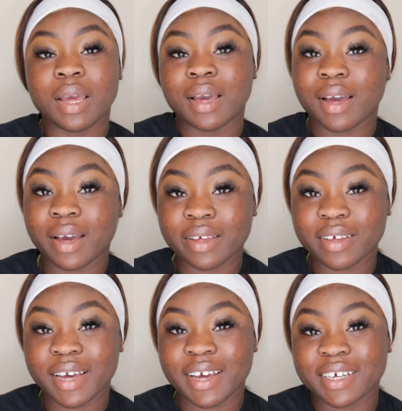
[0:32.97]
Hi you
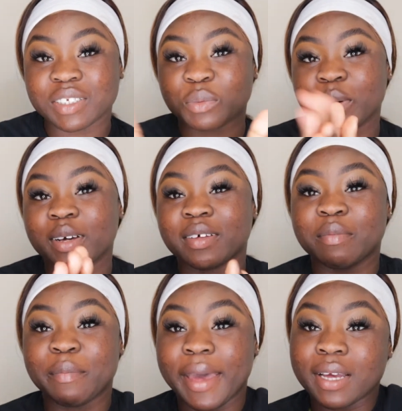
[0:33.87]
guys,
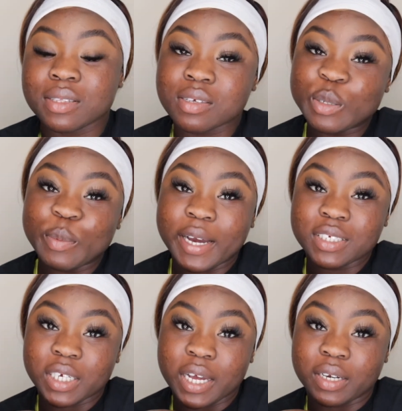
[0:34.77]
welcome back to my
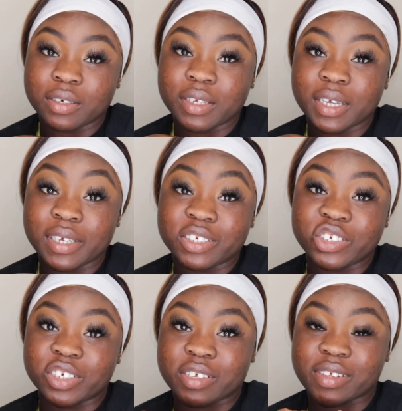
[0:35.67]
channel. It is
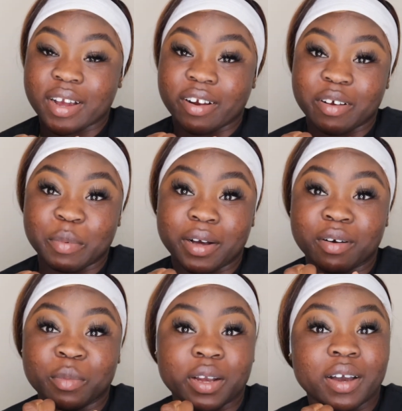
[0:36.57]
just Araba.
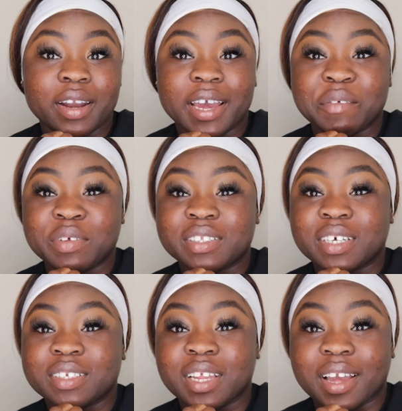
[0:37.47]
Oh my god, I haven't
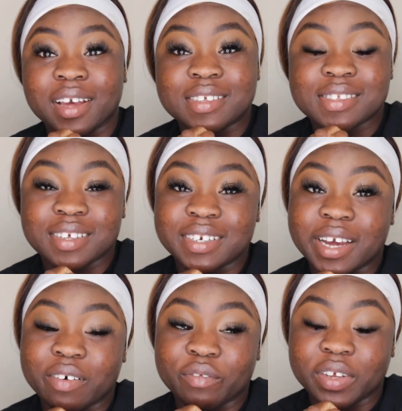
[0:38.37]
done like a sit
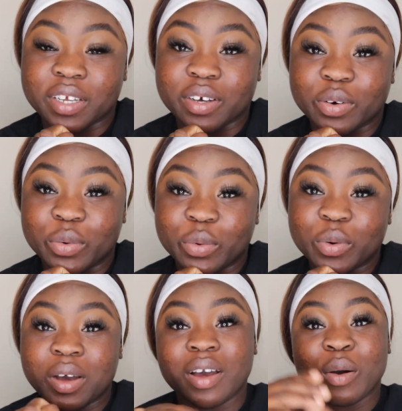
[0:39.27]
down video
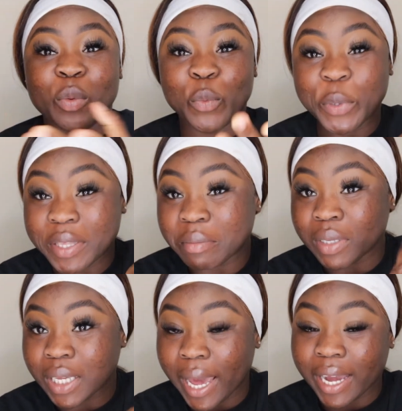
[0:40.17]
with
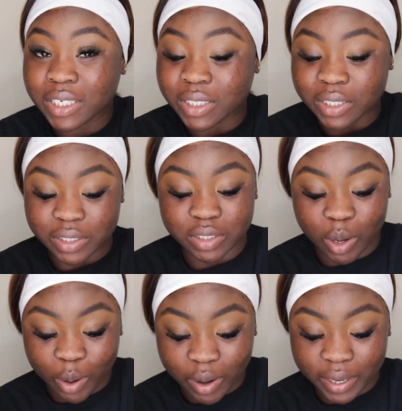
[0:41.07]
me actually
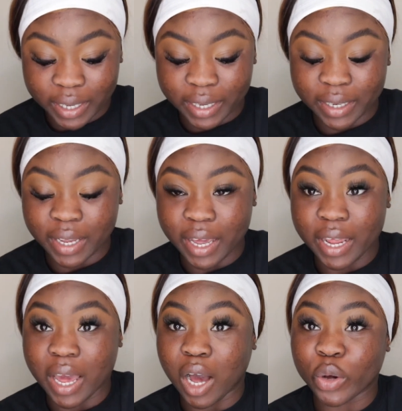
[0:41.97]
talking
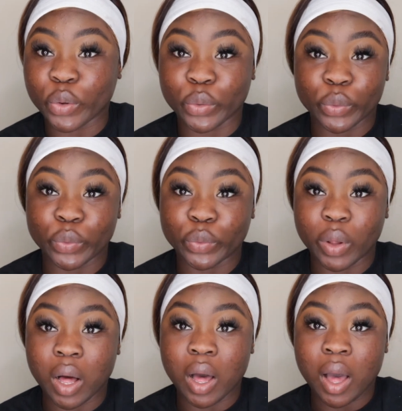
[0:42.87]
in a
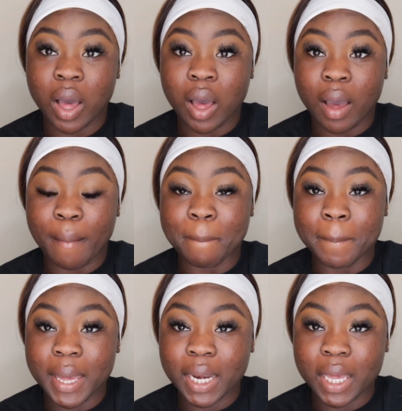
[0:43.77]
cool
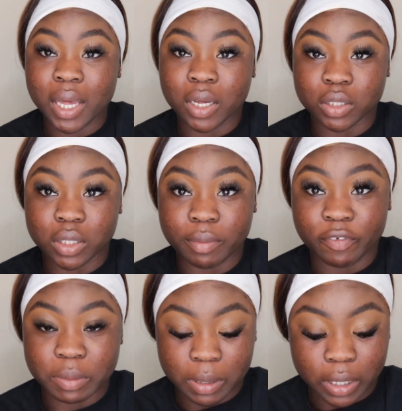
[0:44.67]
minute. Hold on, let me
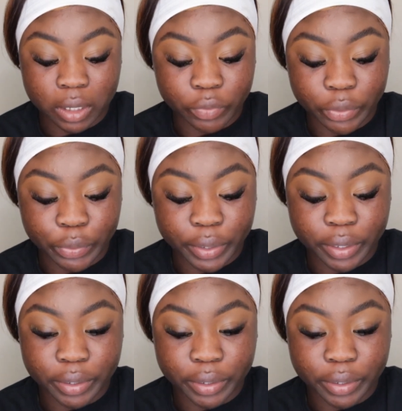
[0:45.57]
fix my lighting real quick.